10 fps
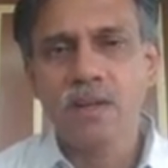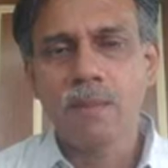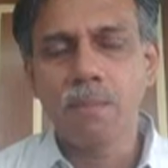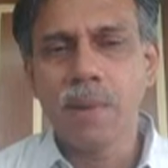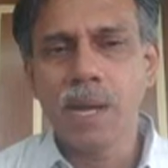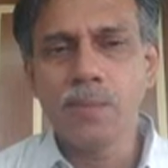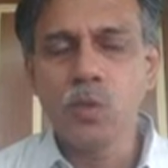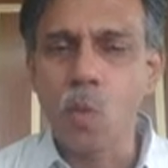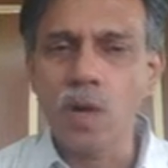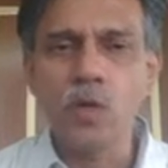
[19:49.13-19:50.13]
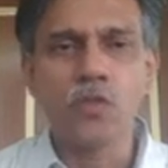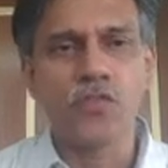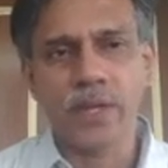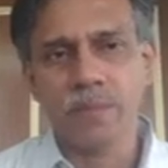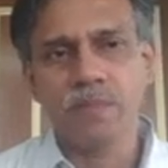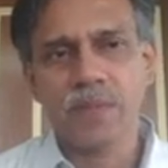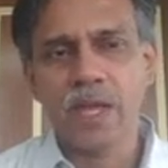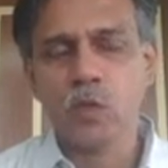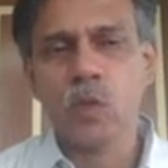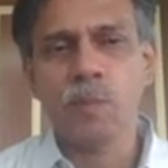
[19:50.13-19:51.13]
bulbs 1 to 5.
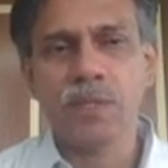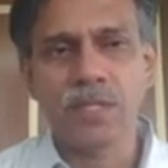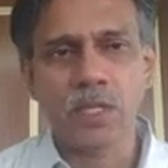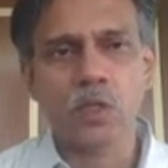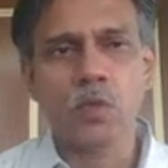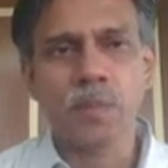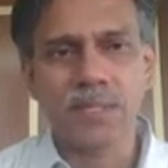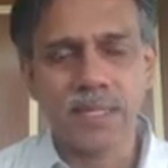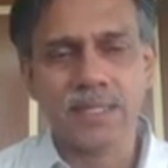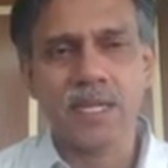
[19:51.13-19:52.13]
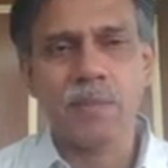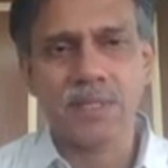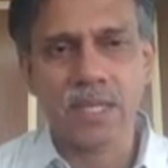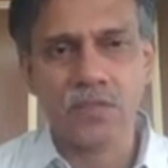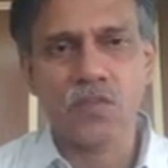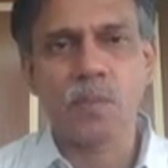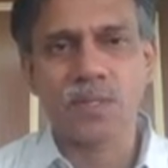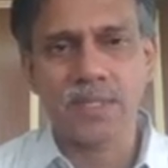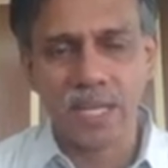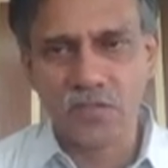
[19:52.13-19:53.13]
x1 plus x2 plus x3 plus x4
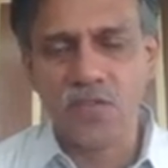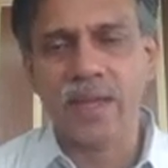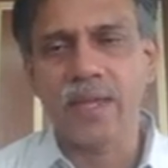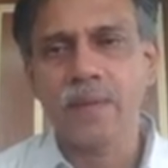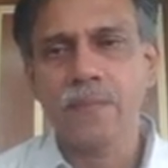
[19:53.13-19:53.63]
plus x5